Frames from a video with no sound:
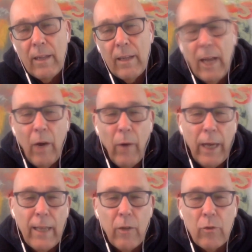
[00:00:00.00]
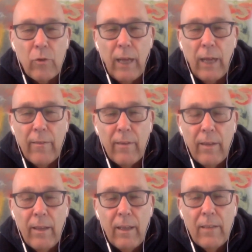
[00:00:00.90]
No, I cannot do that.
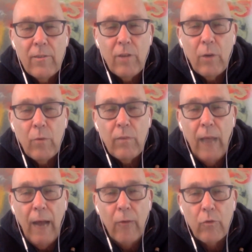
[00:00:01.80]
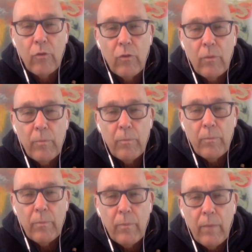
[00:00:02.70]
So doubt
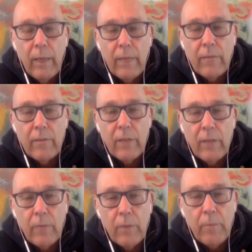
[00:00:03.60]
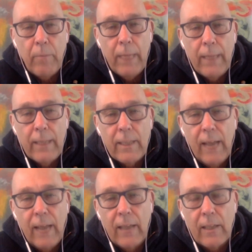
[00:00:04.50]
comes in many
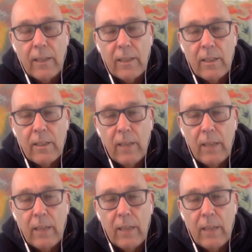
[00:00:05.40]
disguises.